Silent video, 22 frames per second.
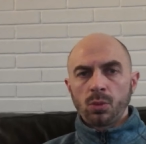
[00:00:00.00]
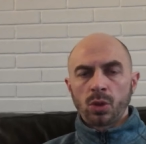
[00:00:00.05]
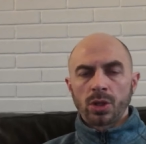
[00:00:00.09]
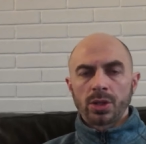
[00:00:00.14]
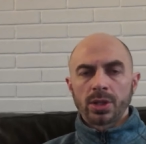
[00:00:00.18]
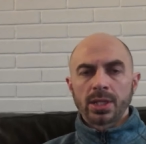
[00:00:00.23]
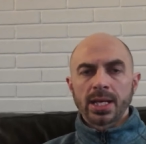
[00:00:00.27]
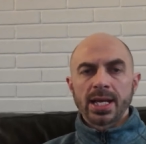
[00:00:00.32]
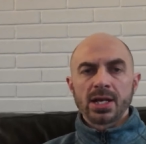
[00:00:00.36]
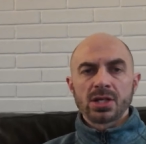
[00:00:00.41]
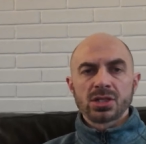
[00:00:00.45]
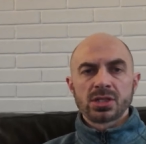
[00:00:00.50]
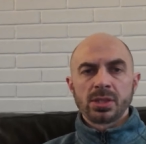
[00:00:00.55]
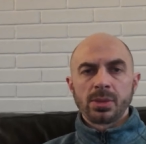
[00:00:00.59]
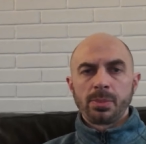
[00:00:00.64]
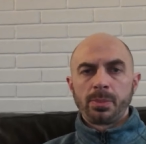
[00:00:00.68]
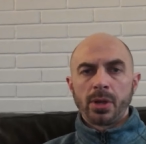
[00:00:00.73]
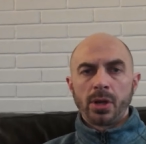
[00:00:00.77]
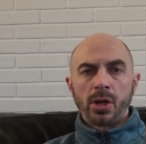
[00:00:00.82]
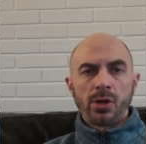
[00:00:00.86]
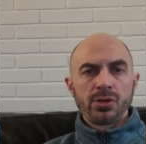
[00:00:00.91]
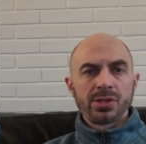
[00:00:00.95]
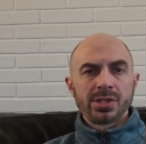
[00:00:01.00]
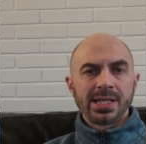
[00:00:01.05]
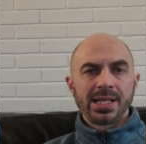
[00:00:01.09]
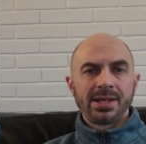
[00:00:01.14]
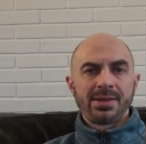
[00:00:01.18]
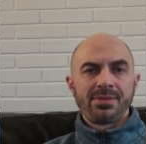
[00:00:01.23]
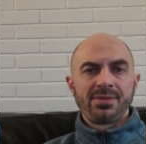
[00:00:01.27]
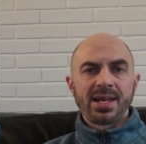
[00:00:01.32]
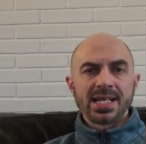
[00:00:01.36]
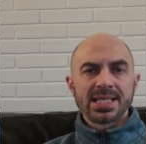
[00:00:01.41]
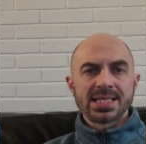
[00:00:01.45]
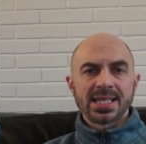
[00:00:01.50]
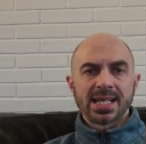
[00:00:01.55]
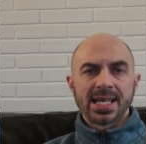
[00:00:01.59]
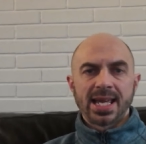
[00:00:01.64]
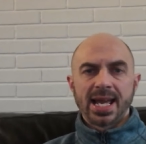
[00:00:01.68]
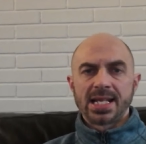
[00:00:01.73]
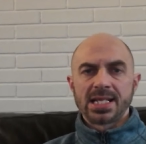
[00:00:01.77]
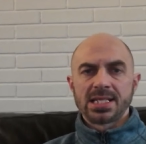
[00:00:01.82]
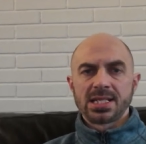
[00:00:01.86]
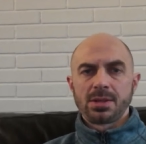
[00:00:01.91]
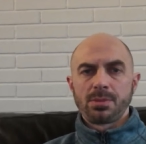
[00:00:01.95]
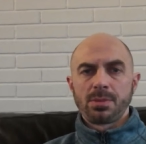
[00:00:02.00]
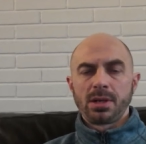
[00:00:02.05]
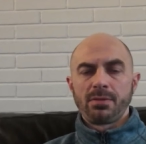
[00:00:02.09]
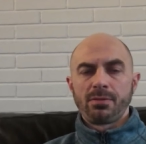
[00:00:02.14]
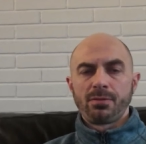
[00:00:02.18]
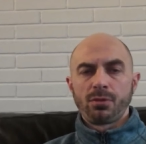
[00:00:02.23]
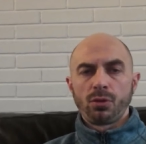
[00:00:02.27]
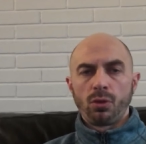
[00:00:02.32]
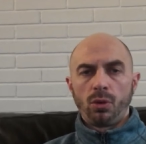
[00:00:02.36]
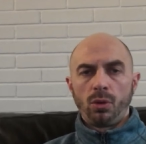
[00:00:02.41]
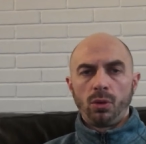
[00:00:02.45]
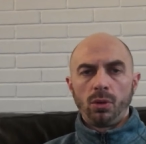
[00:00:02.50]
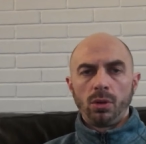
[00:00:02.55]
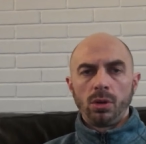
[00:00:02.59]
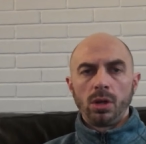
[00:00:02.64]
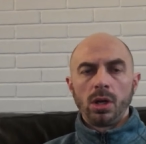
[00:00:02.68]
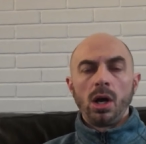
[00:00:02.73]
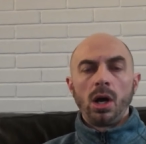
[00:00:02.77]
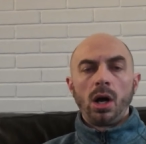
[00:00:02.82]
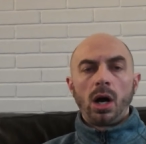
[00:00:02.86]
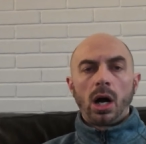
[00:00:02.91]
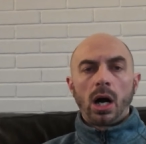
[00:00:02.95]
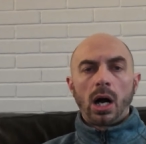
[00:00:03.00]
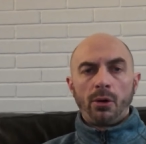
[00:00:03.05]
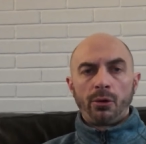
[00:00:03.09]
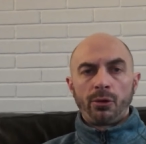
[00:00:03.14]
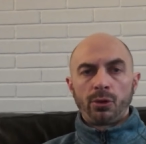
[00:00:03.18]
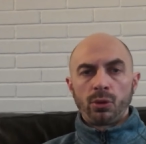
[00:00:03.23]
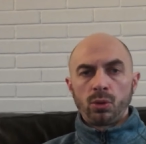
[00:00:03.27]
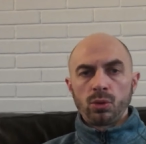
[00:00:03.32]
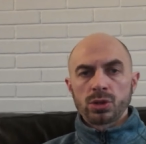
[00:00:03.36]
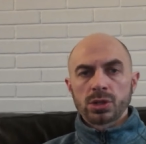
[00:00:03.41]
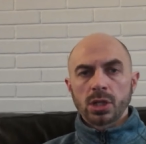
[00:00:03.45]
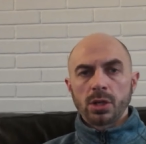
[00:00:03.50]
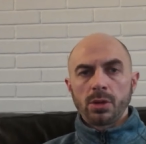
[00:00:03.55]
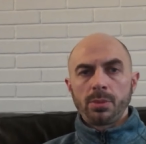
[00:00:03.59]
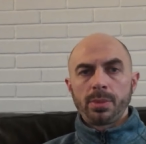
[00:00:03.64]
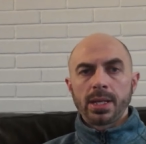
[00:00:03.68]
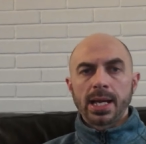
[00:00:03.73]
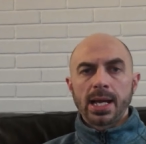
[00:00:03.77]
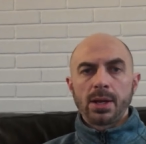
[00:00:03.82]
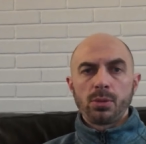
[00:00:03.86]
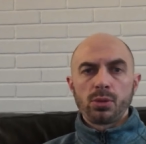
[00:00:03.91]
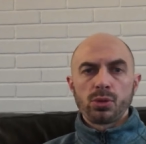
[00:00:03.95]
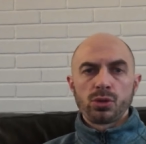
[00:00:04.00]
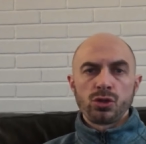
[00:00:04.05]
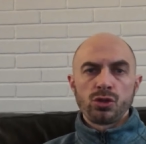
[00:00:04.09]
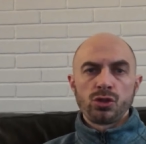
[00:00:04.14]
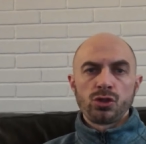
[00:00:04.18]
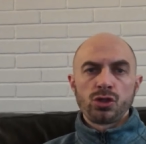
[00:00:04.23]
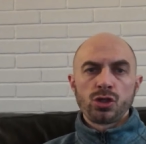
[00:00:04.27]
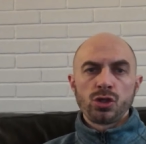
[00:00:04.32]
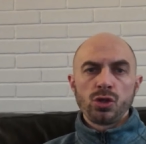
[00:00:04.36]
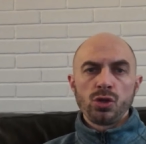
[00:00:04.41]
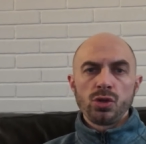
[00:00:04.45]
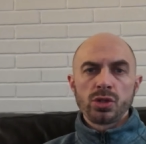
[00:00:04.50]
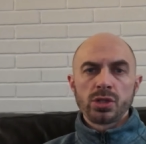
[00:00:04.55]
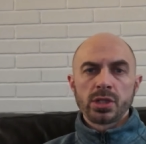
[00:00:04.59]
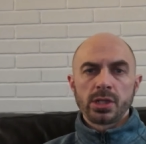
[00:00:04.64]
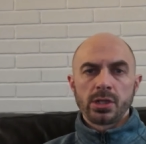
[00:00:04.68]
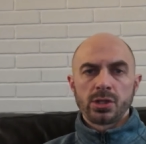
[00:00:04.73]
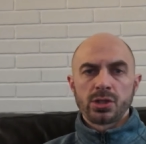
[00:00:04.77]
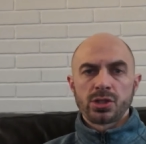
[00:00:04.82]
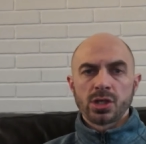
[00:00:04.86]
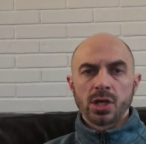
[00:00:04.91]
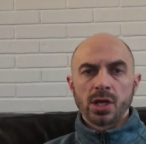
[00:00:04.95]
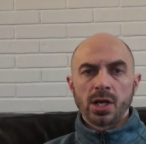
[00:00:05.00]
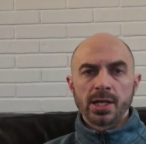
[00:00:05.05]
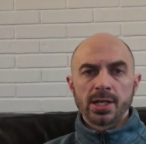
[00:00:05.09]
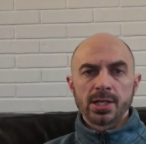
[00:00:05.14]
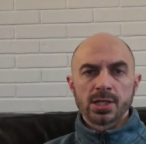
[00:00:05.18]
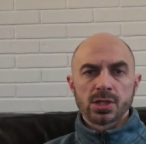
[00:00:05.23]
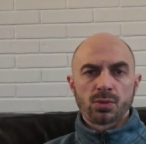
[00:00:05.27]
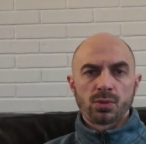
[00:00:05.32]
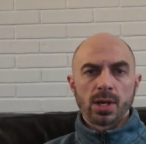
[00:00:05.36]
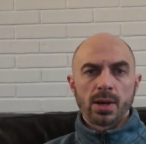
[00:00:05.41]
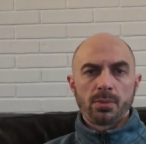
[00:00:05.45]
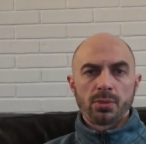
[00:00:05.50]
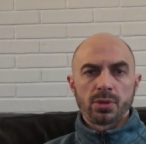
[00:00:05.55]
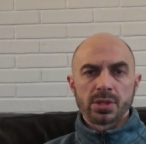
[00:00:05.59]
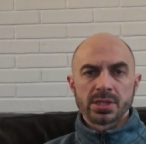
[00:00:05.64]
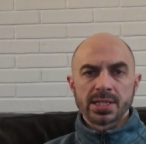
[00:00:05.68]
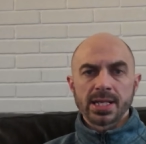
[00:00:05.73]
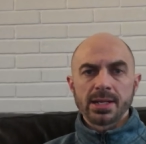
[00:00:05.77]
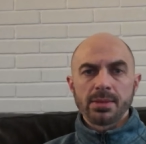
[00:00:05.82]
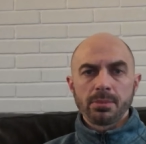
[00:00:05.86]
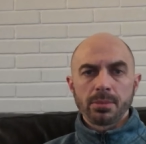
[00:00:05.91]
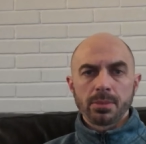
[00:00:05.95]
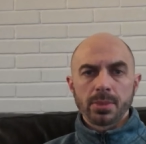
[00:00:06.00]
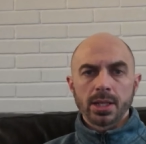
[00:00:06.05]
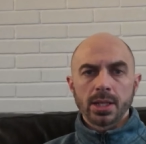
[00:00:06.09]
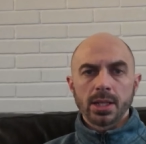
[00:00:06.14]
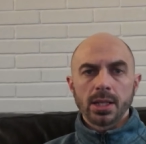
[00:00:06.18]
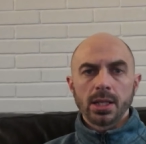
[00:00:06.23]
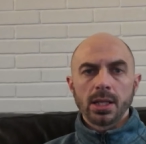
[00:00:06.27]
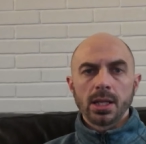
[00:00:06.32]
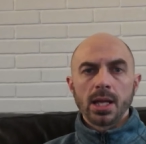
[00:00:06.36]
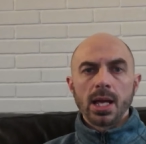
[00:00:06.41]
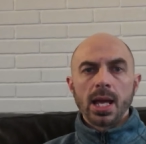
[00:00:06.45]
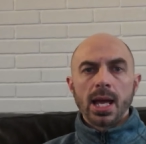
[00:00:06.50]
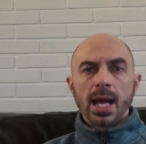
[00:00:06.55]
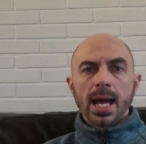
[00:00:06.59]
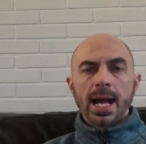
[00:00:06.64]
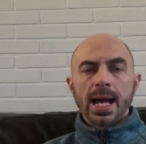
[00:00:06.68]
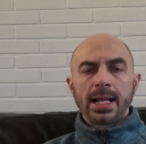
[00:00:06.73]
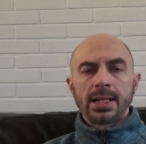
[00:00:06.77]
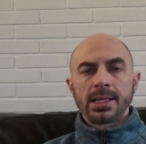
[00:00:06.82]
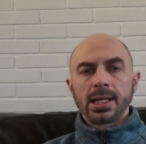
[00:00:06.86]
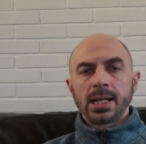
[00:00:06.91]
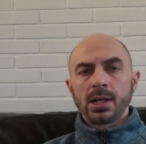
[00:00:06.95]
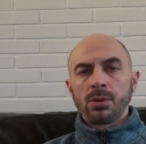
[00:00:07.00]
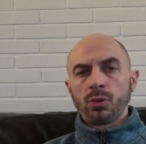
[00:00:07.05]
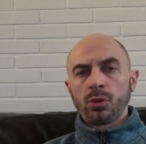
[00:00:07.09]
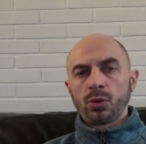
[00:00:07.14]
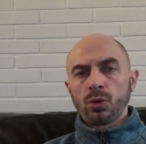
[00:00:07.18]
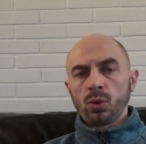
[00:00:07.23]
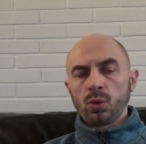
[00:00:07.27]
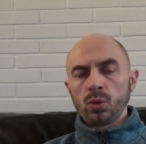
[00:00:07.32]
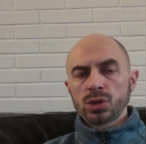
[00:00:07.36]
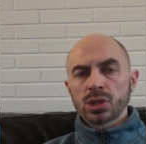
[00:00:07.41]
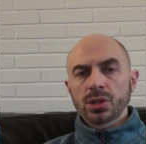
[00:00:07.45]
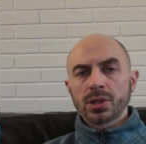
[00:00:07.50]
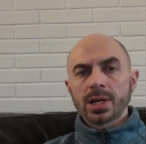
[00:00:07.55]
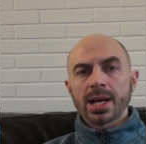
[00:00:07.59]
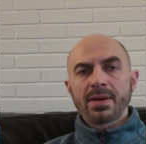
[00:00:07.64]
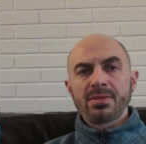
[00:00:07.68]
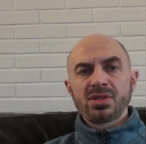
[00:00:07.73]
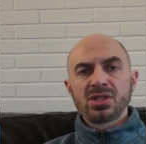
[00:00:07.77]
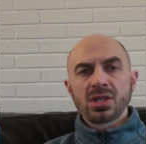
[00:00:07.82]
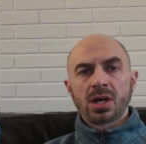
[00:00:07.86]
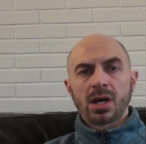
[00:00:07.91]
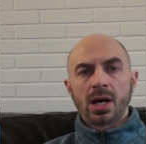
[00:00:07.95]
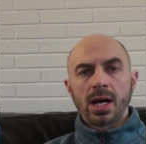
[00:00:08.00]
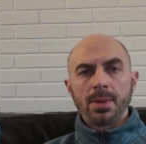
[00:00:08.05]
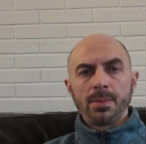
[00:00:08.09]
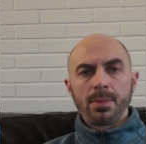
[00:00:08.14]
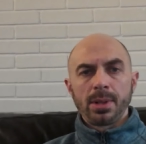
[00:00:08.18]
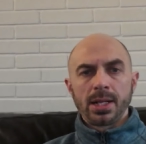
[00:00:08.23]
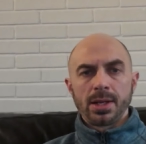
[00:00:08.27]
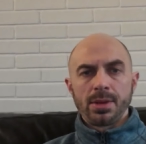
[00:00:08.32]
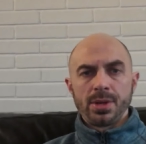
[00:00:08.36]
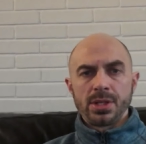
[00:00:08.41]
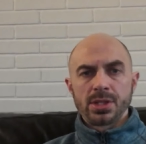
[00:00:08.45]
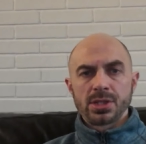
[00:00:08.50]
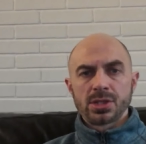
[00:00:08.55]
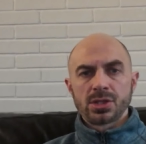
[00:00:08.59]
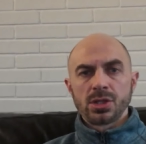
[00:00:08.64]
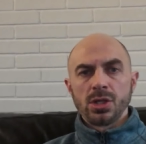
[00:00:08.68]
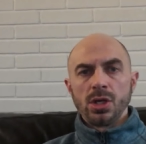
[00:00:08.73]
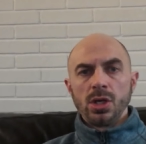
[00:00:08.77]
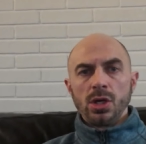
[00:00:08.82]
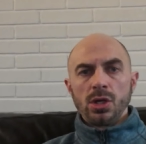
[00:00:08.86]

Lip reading: what they are supposedly investigating me for. I would also be able to choose an attorney to represent me, and they would also have time limits